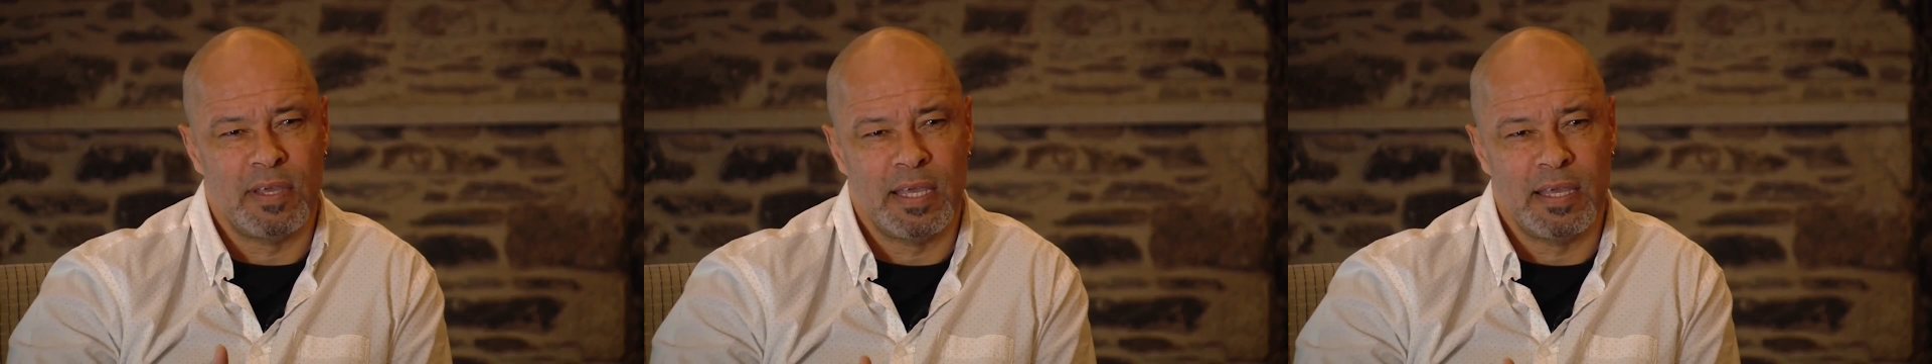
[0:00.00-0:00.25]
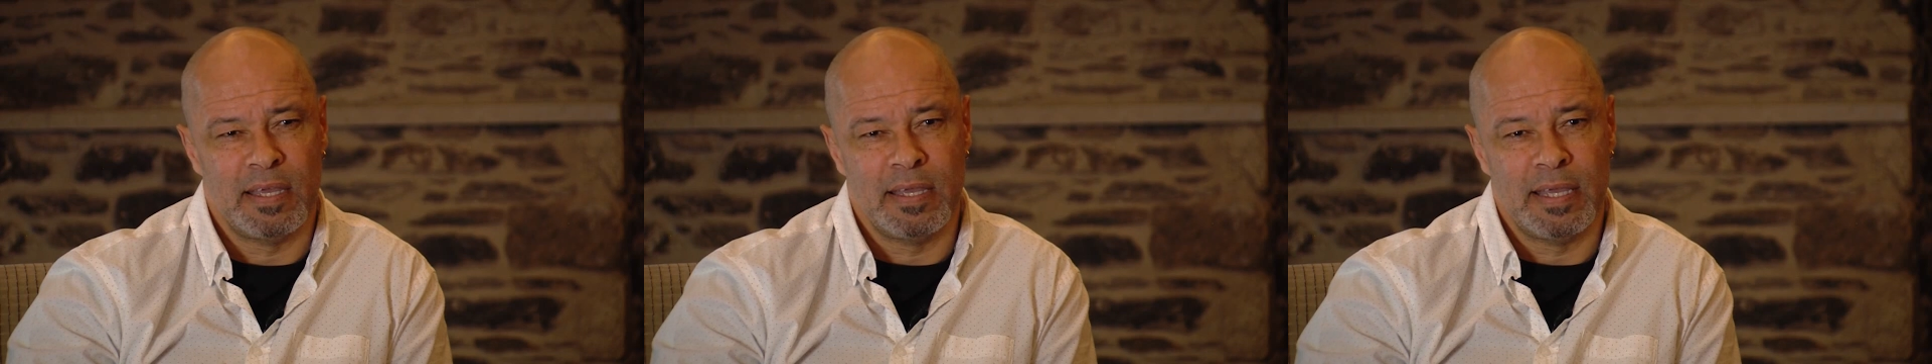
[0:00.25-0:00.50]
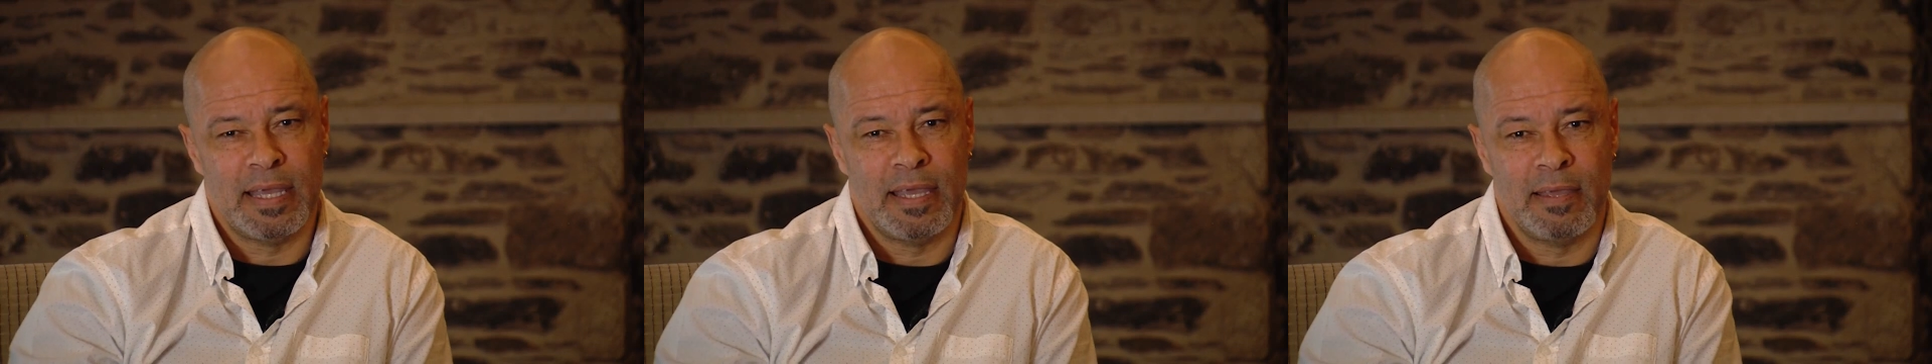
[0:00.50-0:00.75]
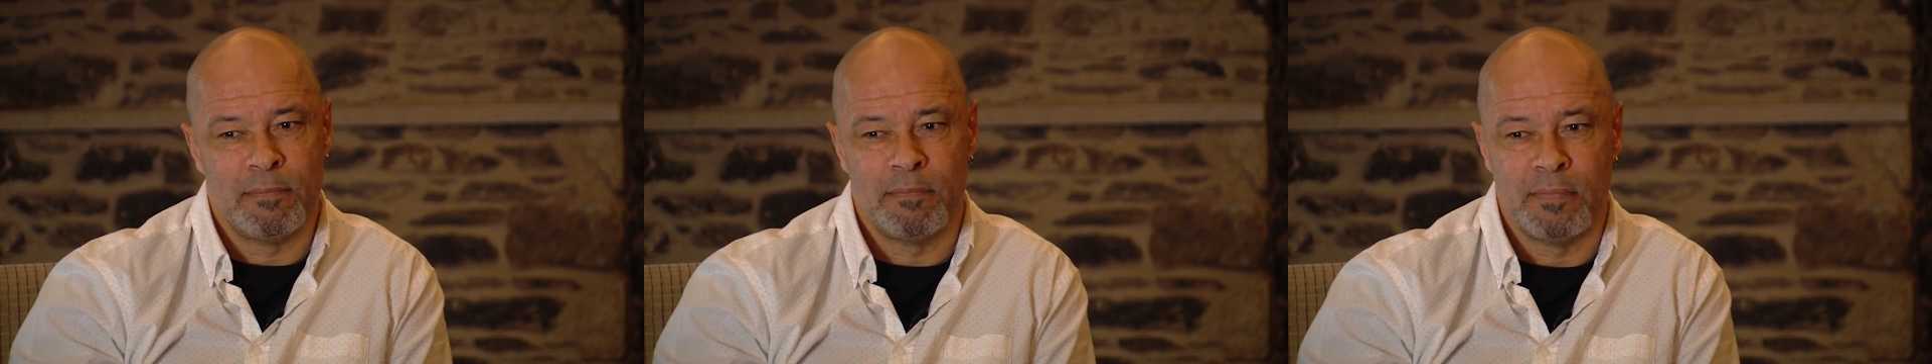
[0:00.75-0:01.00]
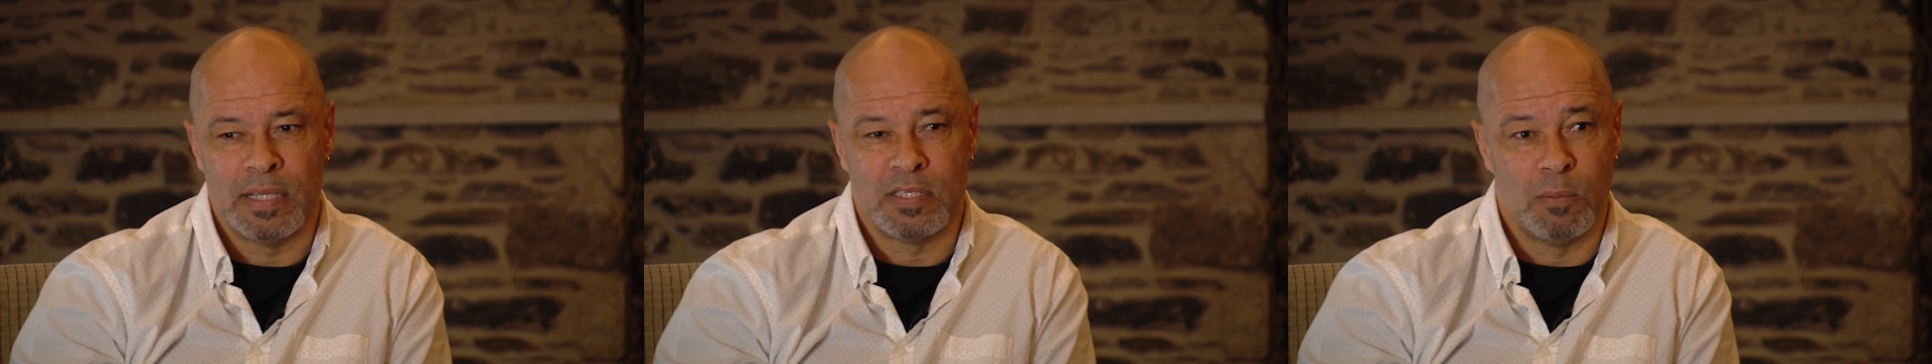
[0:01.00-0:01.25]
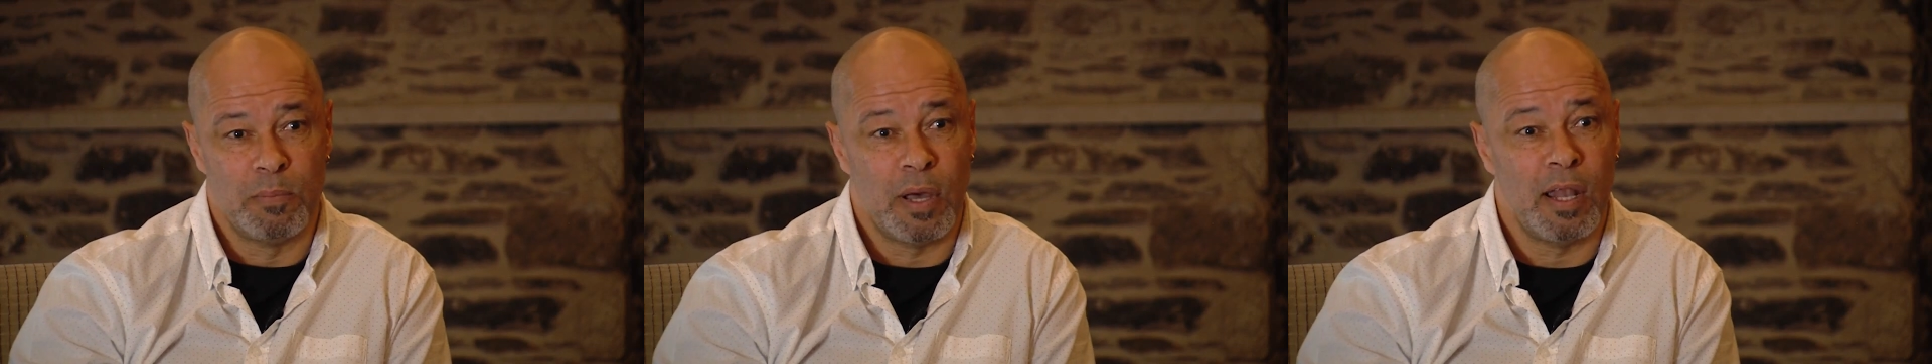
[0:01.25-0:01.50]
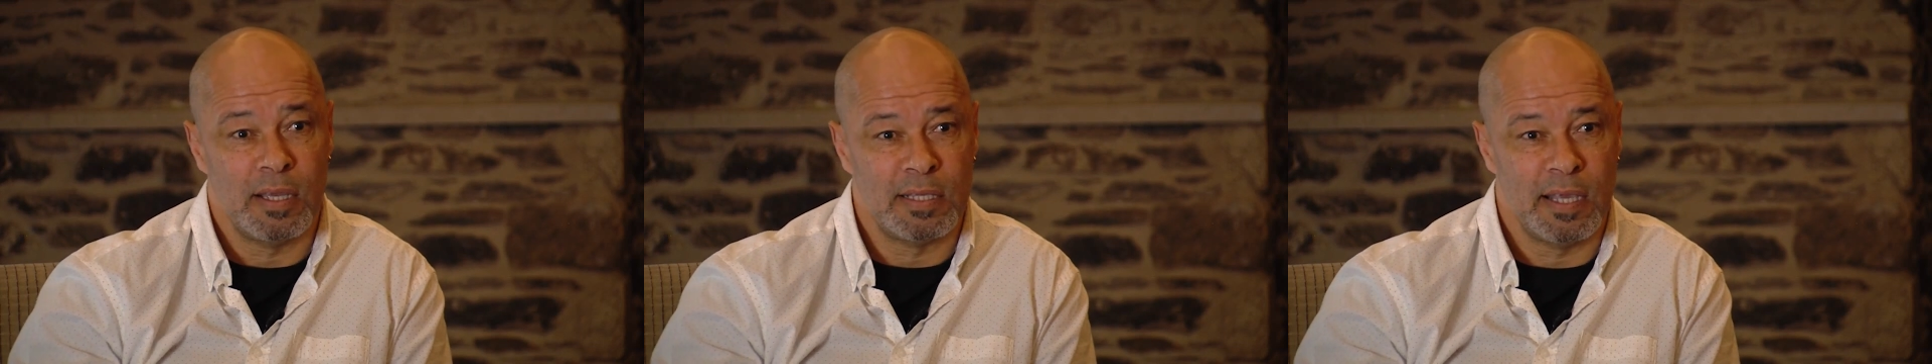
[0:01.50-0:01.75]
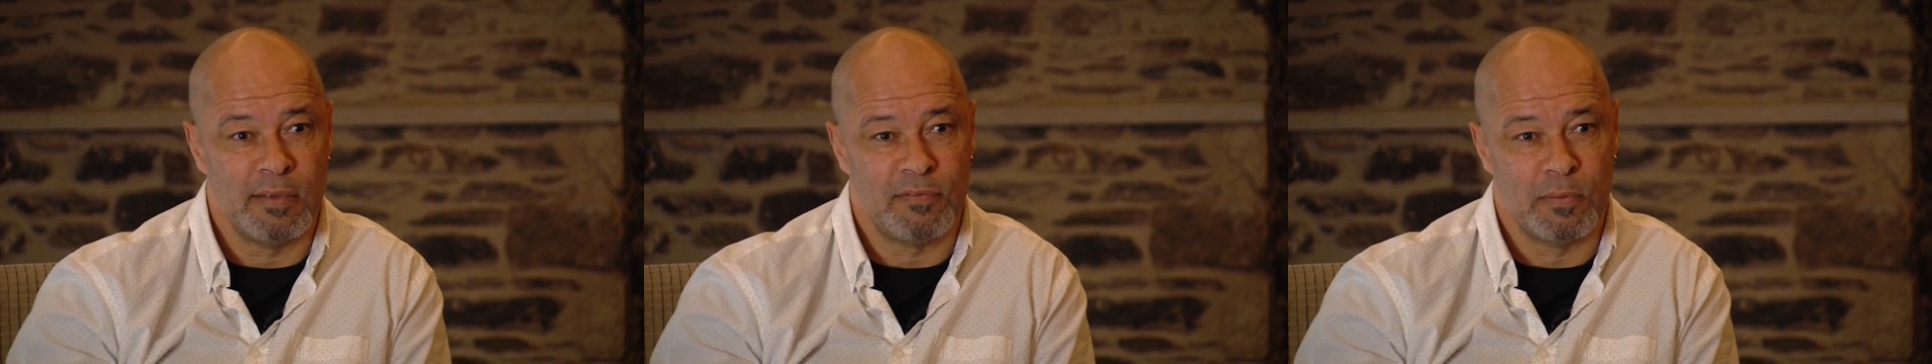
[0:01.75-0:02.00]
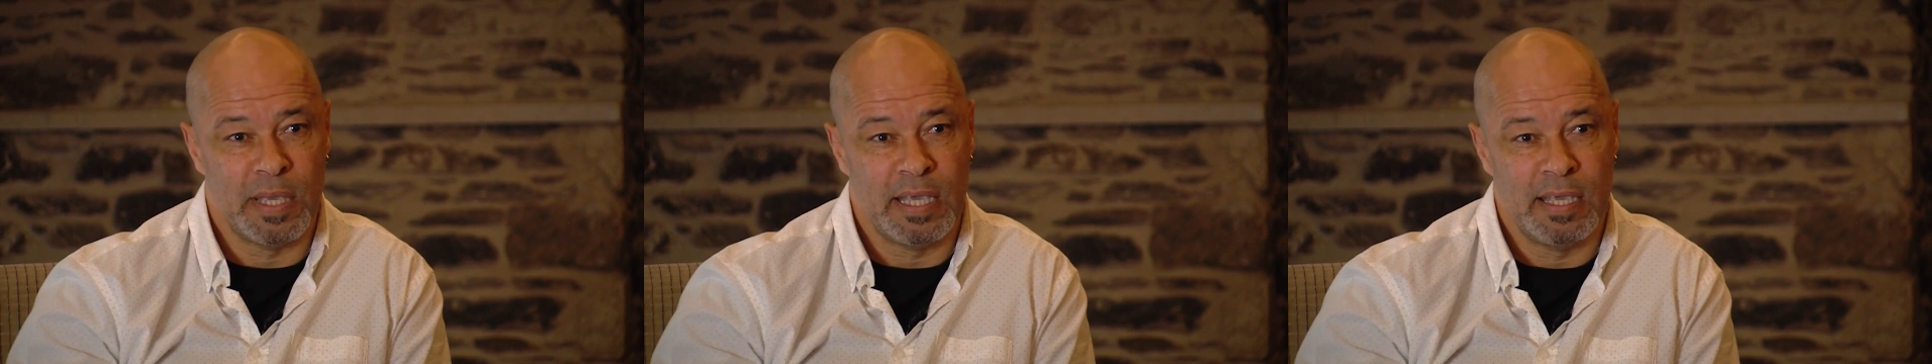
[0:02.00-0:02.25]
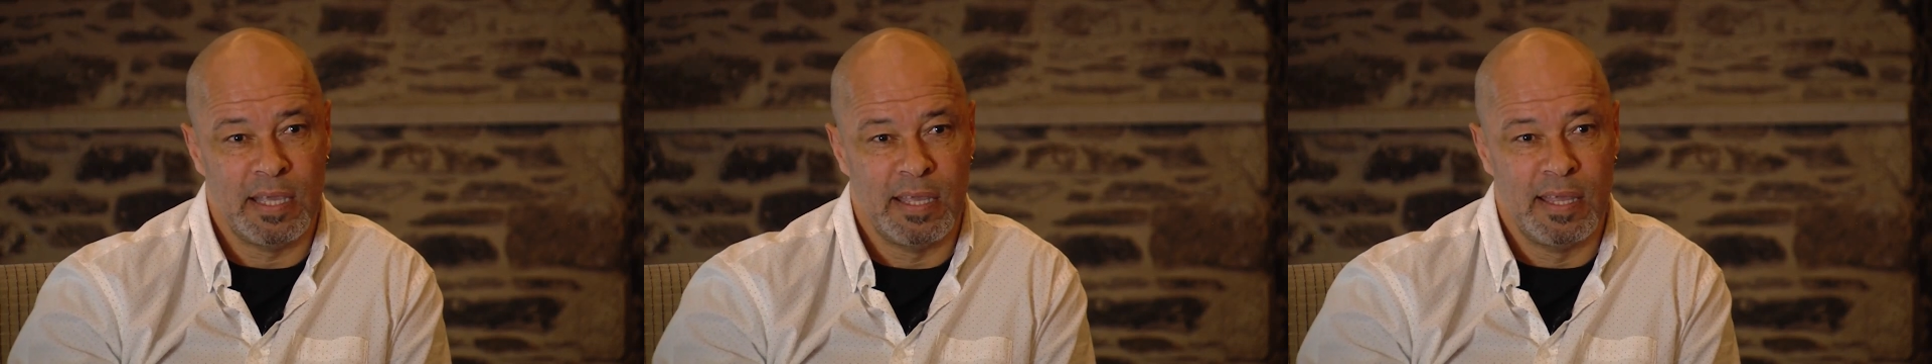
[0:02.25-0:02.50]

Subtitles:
a symbolic thing for me.